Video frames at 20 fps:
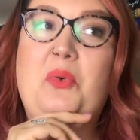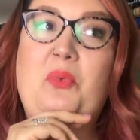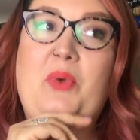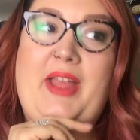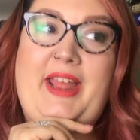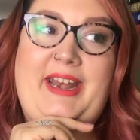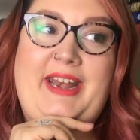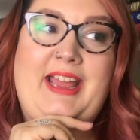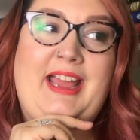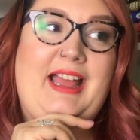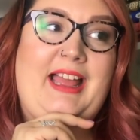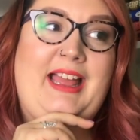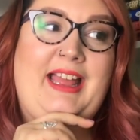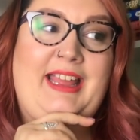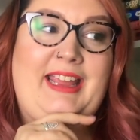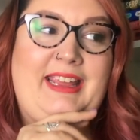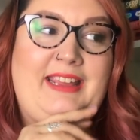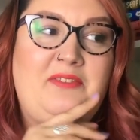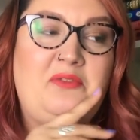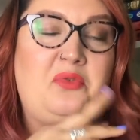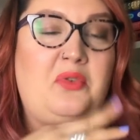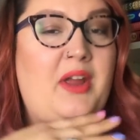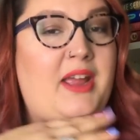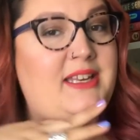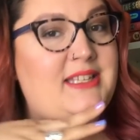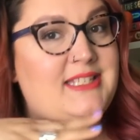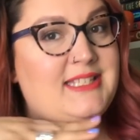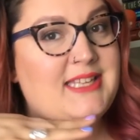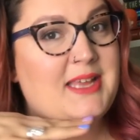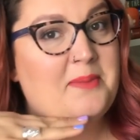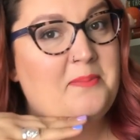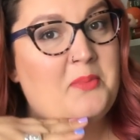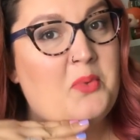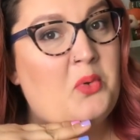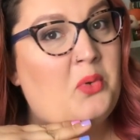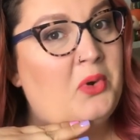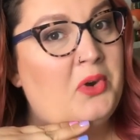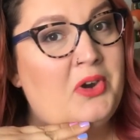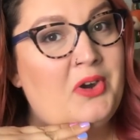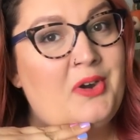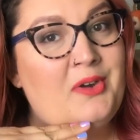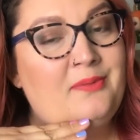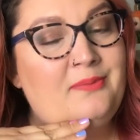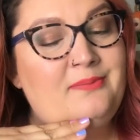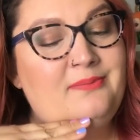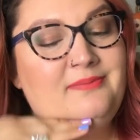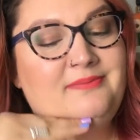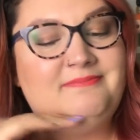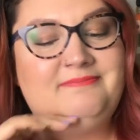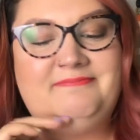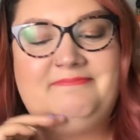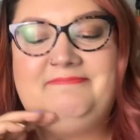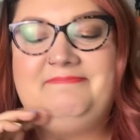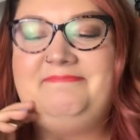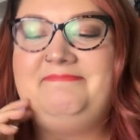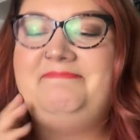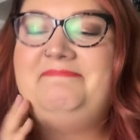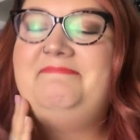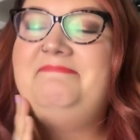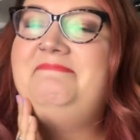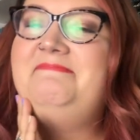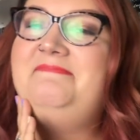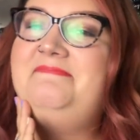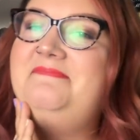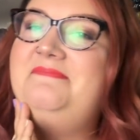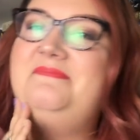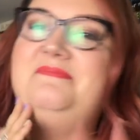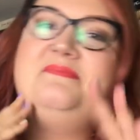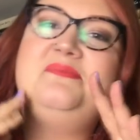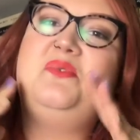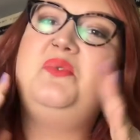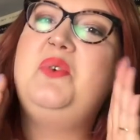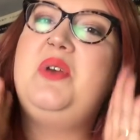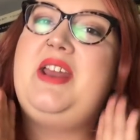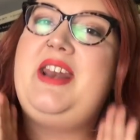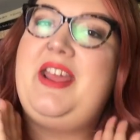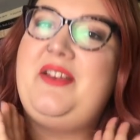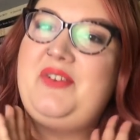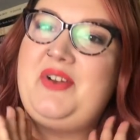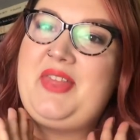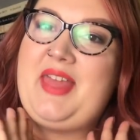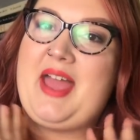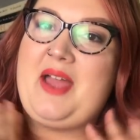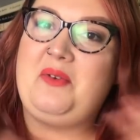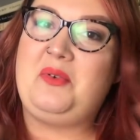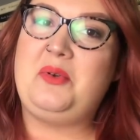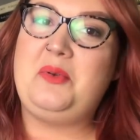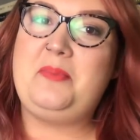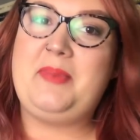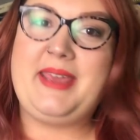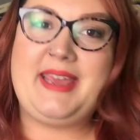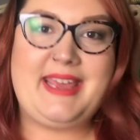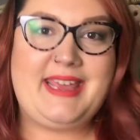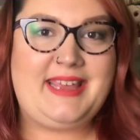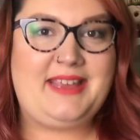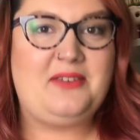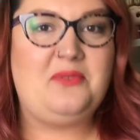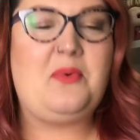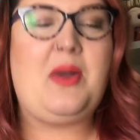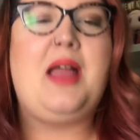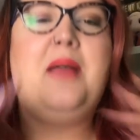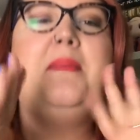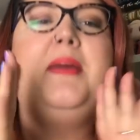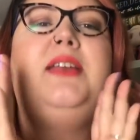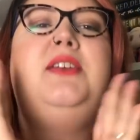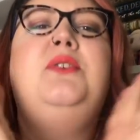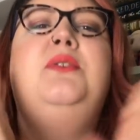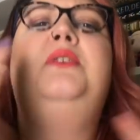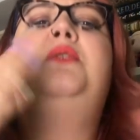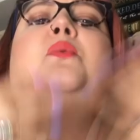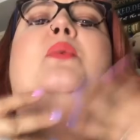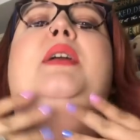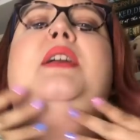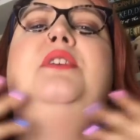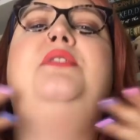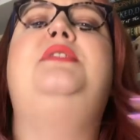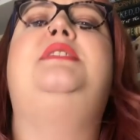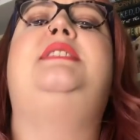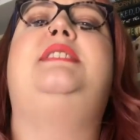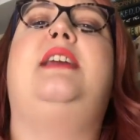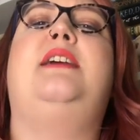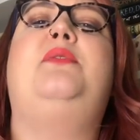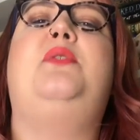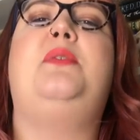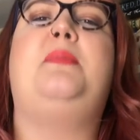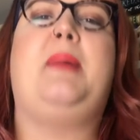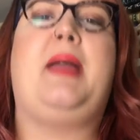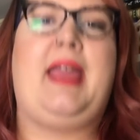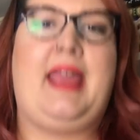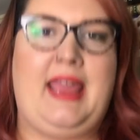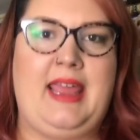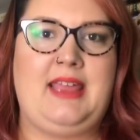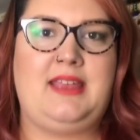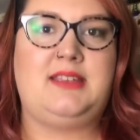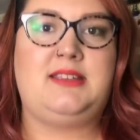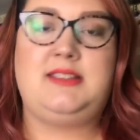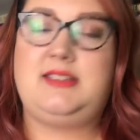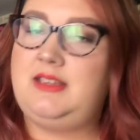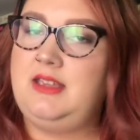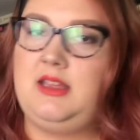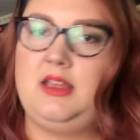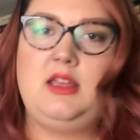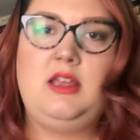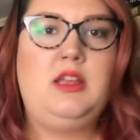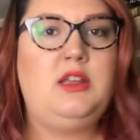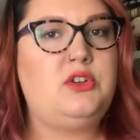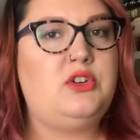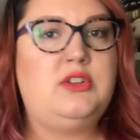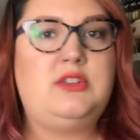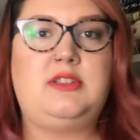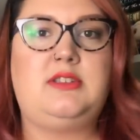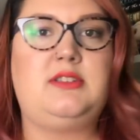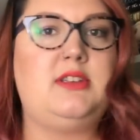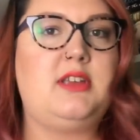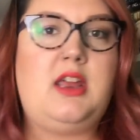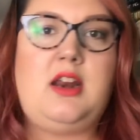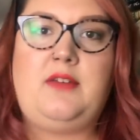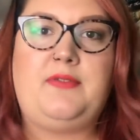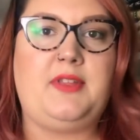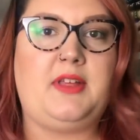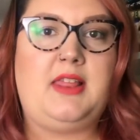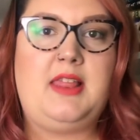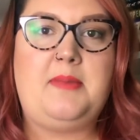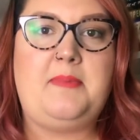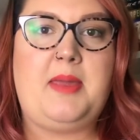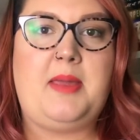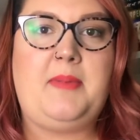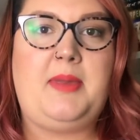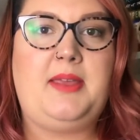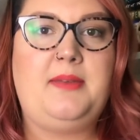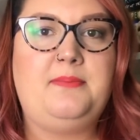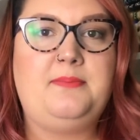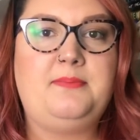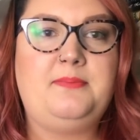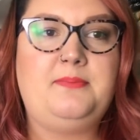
when I've read some more, whenever that will be. Why am I doing weird stuff with my hands? Just cut off the clip, Aimee.